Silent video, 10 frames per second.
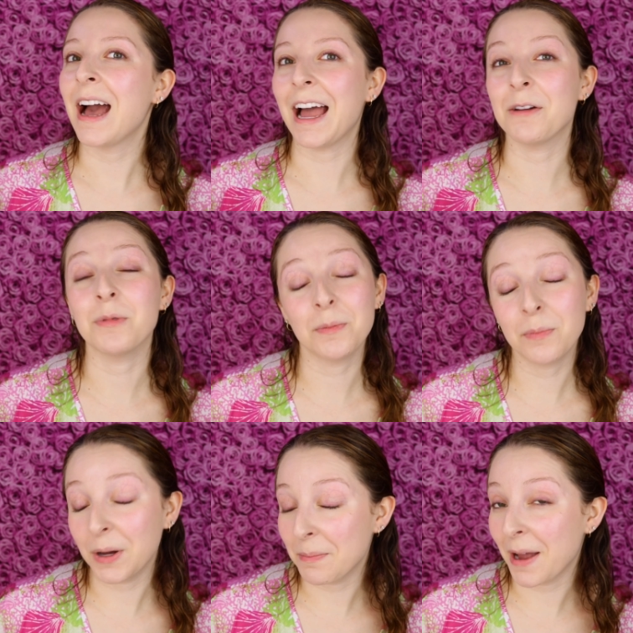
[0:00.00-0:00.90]
I will
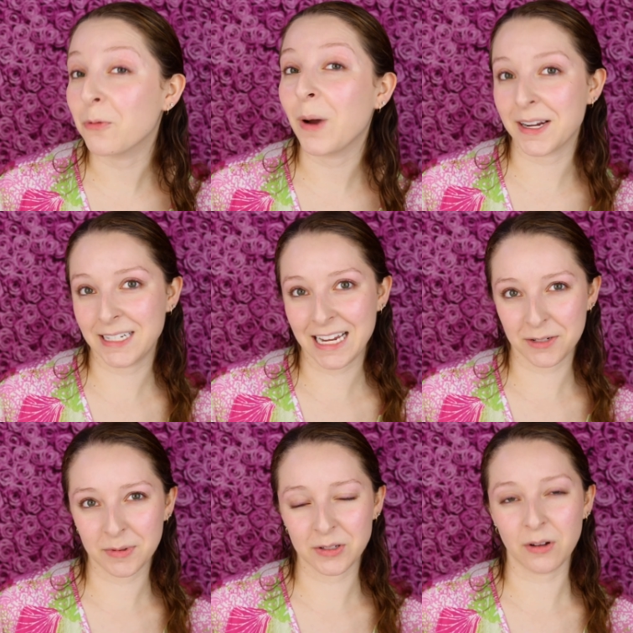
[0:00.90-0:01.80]
put my wear
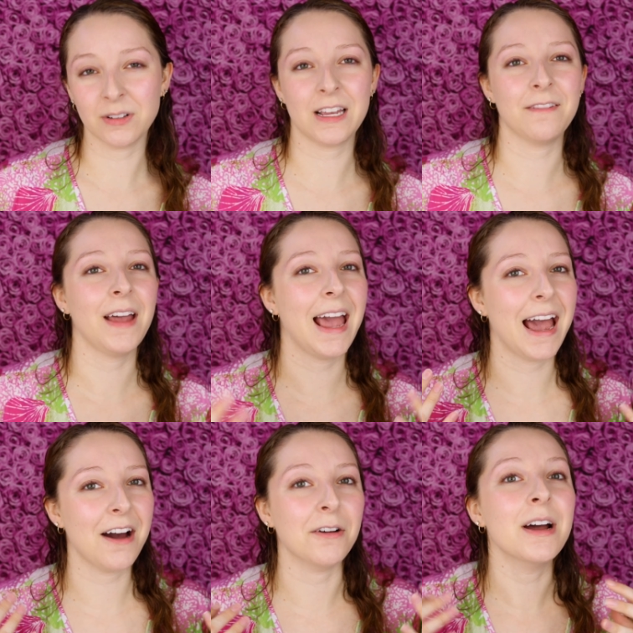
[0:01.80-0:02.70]
test results of
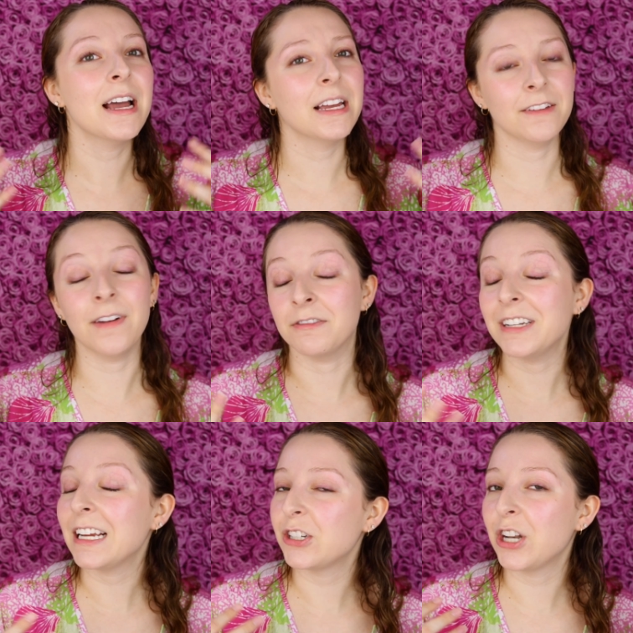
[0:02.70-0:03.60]
how the
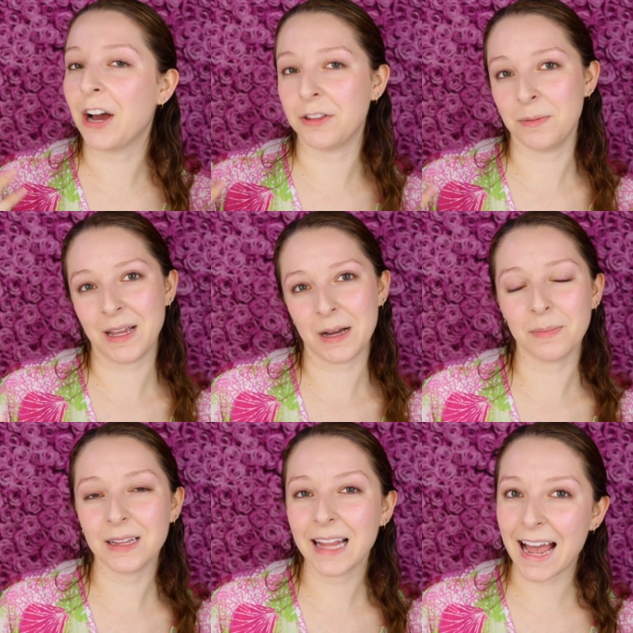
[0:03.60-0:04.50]
foundation, how the makeup
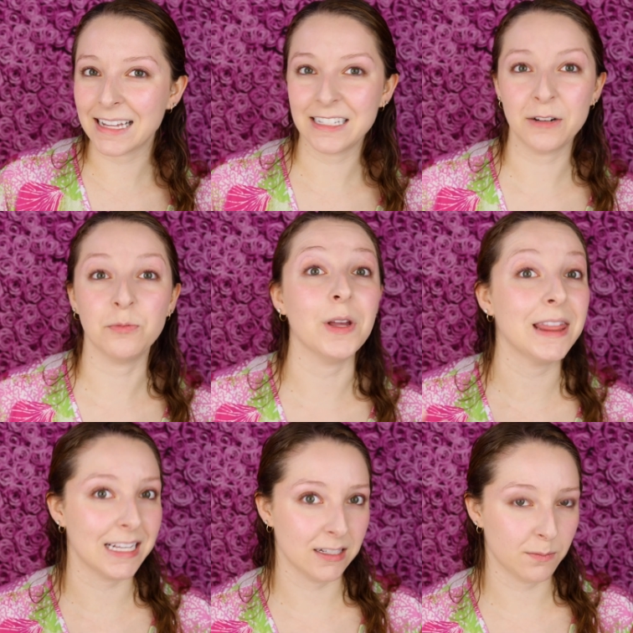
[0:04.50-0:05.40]
lasted with
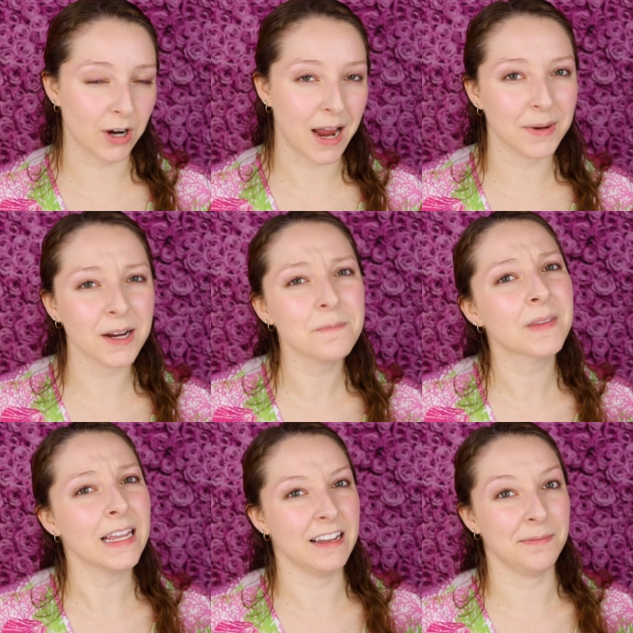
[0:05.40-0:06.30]
this primer.
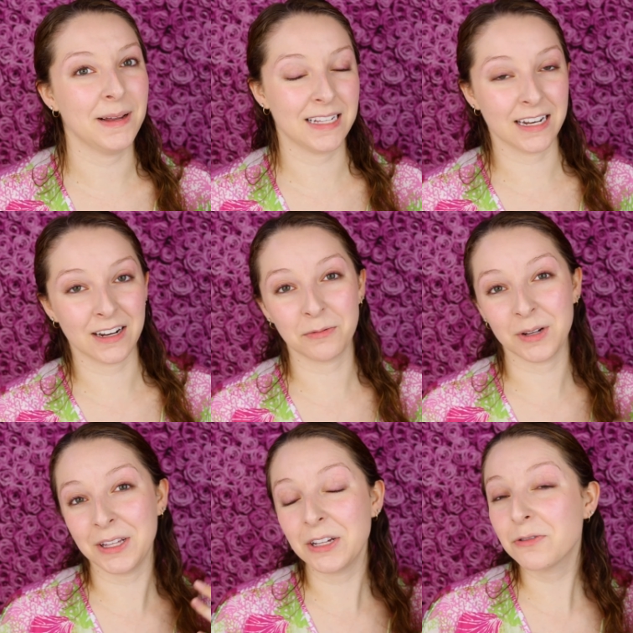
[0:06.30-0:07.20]
If my skin got
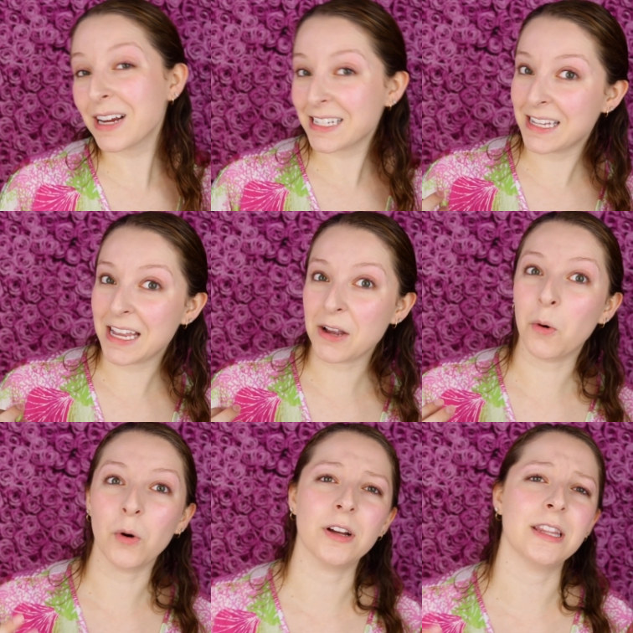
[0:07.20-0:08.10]
really greasy
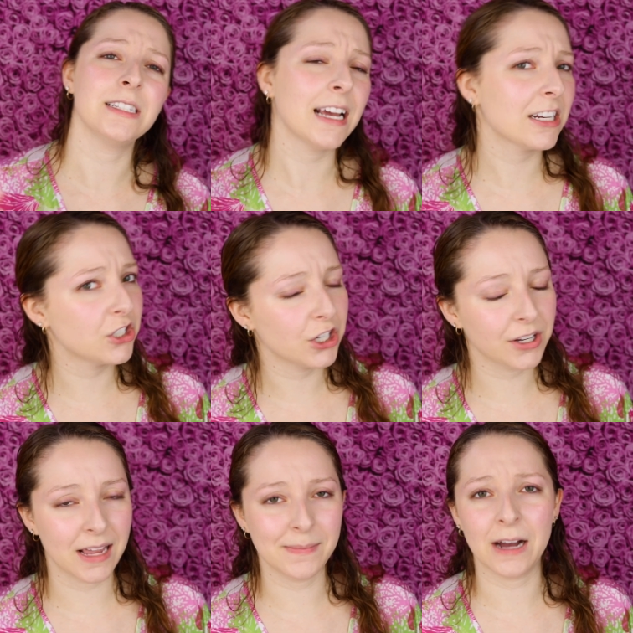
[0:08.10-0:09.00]
or the texture
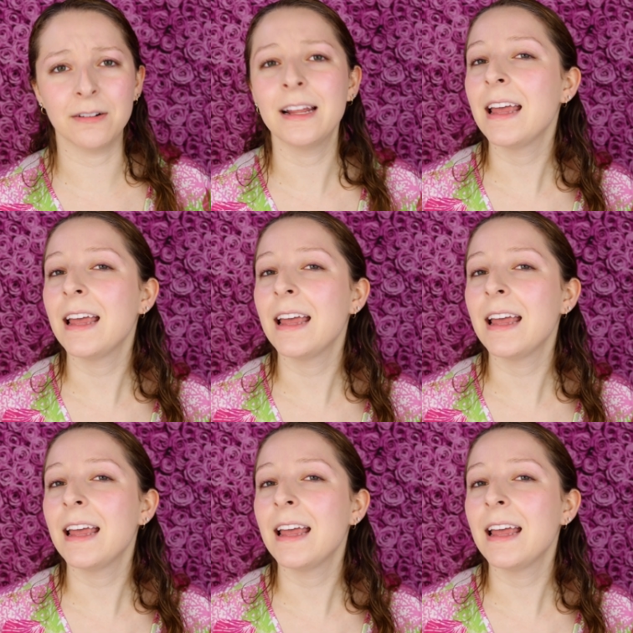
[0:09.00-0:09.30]
came out,